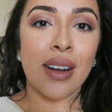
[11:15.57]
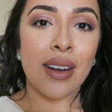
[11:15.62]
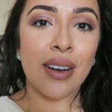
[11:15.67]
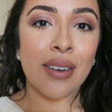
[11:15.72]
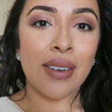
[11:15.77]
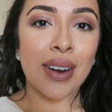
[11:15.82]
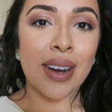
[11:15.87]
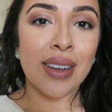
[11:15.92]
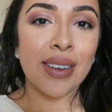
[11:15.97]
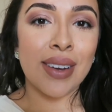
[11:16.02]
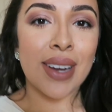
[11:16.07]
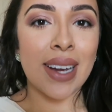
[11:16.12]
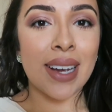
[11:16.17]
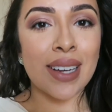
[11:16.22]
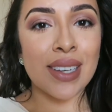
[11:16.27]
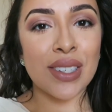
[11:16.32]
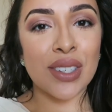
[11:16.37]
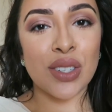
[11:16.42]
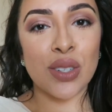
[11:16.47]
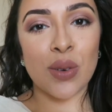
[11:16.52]
Alright you
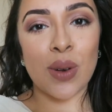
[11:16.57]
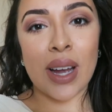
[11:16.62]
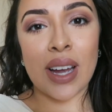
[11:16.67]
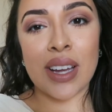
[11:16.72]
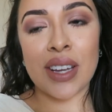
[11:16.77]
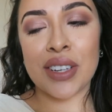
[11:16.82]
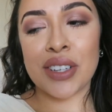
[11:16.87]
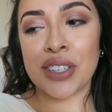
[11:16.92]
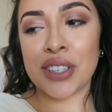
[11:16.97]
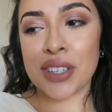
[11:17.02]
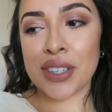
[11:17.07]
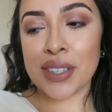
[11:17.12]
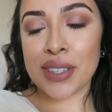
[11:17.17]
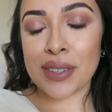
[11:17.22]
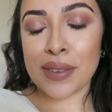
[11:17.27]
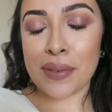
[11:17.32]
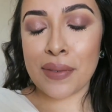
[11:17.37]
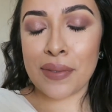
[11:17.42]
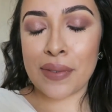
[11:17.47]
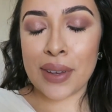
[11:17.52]
guys, so I
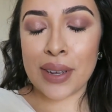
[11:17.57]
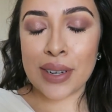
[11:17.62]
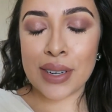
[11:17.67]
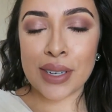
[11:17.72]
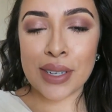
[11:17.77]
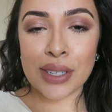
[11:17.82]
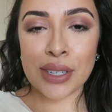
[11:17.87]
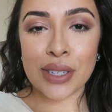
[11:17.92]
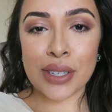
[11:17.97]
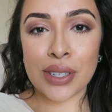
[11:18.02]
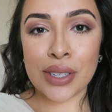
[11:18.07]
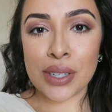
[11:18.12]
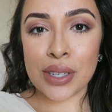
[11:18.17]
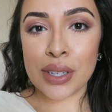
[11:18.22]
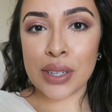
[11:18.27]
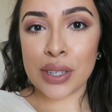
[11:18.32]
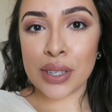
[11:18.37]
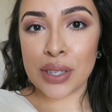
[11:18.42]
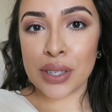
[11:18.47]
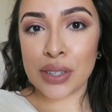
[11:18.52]
just finished
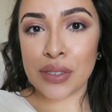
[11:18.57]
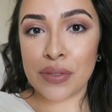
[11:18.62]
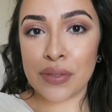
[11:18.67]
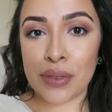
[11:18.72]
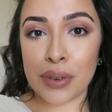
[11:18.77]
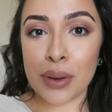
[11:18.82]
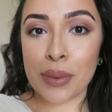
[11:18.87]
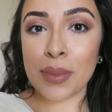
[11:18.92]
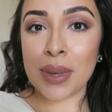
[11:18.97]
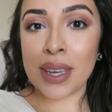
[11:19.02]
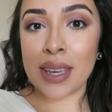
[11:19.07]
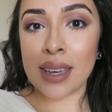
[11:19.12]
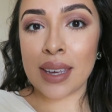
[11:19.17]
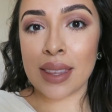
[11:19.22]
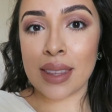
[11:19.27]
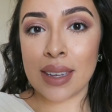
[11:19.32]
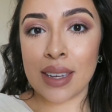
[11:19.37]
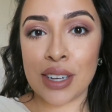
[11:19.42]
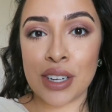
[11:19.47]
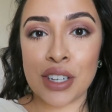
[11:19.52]

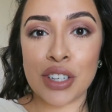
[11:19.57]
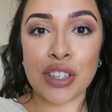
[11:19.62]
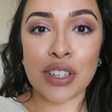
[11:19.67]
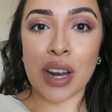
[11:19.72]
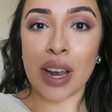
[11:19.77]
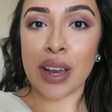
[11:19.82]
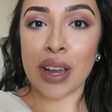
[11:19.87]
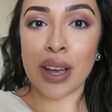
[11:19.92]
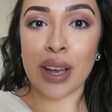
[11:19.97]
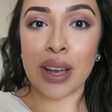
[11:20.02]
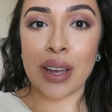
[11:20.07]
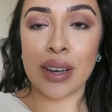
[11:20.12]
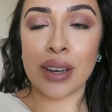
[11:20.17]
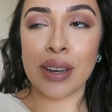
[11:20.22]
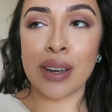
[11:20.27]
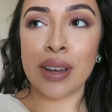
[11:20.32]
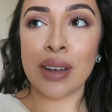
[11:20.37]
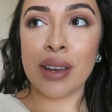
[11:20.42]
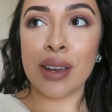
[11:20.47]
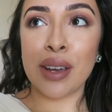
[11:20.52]
filming the
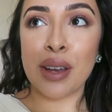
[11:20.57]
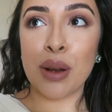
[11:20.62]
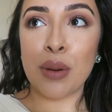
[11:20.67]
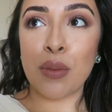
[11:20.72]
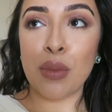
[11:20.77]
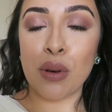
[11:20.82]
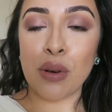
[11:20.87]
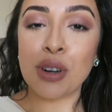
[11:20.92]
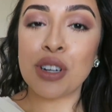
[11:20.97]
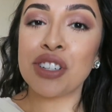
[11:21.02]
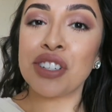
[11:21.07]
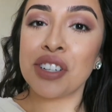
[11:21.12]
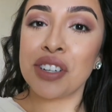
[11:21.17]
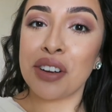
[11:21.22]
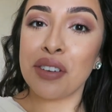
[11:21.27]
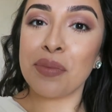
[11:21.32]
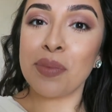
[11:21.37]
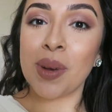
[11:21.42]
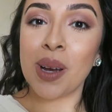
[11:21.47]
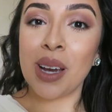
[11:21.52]
try-on portion
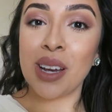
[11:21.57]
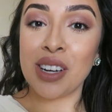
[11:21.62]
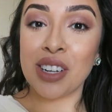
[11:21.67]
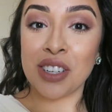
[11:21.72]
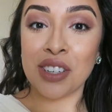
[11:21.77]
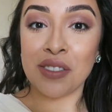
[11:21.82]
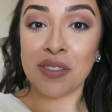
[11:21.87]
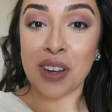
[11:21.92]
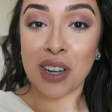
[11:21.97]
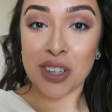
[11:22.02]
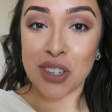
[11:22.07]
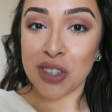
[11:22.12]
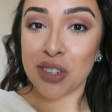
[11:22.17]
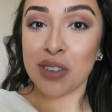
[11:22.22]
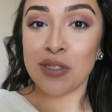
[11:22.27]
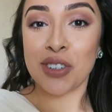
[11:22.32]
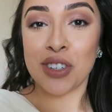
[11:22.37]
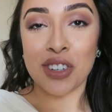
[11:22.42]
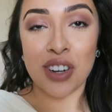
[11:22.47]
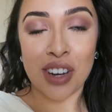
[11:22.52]
of my Fashion
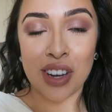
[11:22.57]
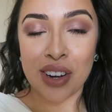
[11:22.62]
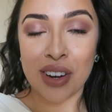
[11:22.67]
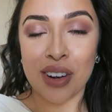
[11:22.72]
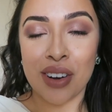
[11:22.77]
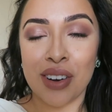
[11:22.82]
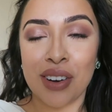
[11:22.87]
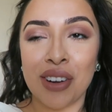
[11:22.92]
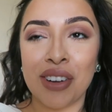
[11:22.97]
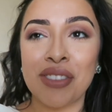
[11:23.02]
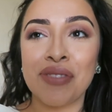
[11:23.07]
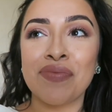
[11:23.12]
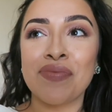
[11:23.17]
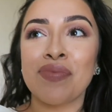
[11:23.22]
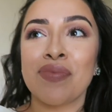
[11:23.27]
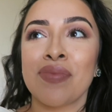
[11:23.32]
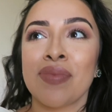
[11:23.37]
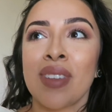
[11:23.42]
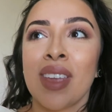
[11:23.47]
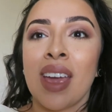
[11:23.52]
Nova try-on haul,
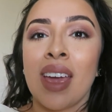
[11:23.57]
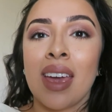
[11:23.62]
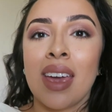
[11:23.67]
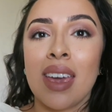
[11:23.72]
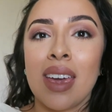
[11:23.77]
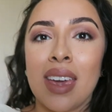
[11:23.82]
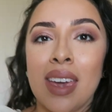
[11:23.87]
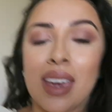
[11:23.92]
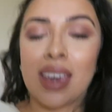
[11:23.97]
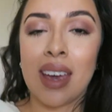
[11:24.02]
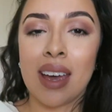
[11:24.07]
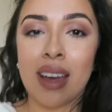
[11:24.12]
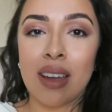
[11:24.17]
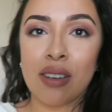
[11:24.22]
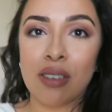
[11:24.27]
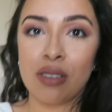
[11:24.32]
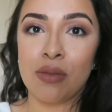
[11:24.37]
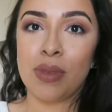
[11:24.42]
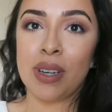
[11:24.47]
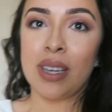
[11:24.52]

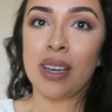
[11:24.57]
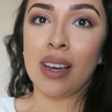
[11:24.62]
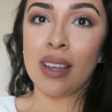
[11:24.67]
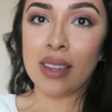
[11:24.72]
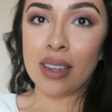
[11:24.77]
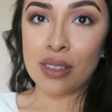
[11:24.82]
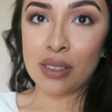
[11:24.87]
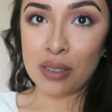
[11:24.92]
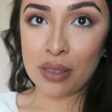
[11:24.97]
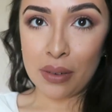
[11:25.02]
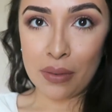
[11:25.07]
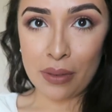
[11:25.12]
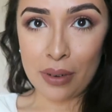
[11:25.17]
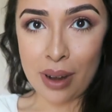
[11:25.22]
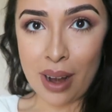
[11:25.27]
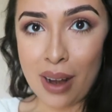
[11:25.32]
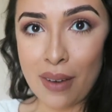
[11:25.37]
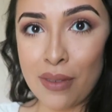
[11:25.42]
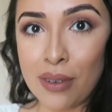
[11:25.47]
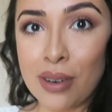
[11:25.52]
and oh my god, that took
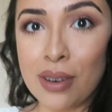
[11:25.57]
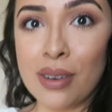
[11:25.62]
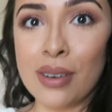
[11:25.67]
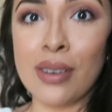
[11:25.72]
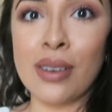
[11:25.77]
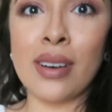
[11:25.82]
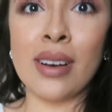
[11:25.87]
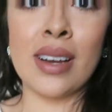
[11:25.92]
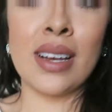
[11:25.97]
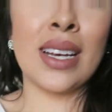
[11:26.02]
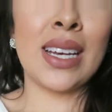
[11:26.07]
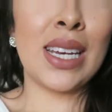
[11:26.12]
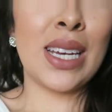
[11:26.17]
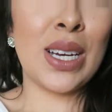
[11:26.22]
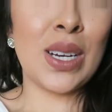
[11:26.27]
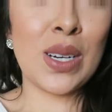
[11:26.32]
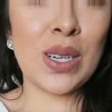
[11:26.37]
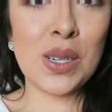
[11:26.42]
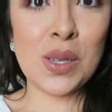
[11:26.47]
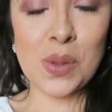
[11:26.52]
forever.
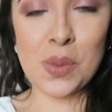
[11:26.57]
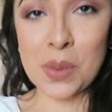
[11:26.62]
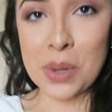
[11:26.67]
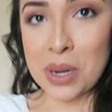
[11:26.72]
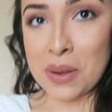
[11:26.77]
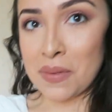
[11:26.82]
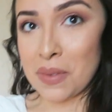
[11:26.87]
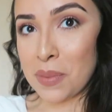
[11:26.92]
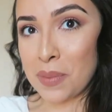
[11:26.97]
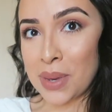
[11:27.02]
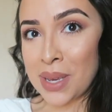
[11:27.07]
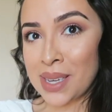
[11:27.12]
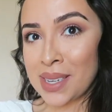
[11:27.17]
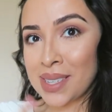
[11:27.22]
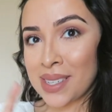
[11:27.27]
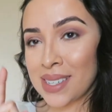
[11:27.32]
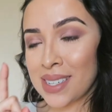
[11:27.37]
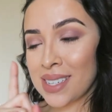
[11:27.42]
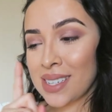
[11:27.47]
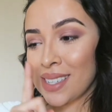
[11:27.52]
Here is one of the
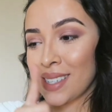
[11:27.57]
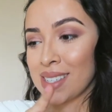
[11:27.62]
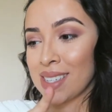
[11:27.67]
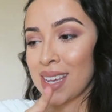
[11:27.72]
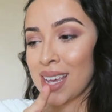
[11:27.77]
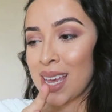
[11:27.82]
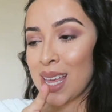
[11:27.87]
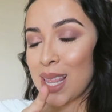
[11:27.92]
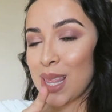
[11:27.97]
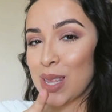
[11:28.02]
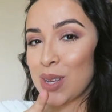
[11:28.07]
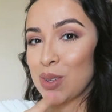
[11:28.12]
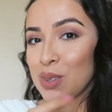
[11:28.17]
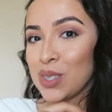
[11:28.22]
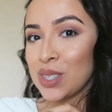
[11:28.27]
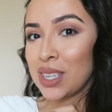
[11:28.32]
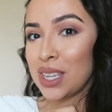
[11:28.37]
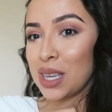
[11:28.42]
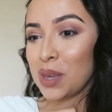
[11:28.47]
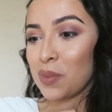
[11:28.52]
pieces, little
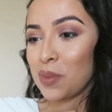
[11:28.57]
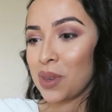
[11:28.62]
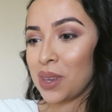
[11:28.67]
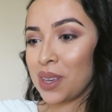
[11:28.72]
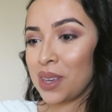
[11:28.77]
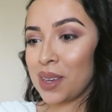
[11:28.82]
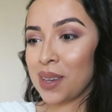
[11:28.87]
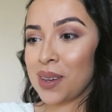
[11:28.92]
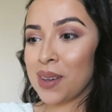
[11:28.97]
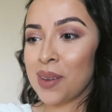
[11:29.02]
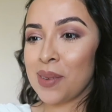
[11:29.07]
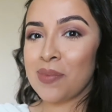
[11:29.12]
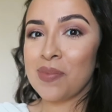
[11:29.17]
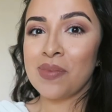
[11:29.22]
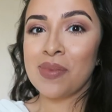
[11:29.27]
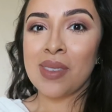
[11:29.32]
sneak peek.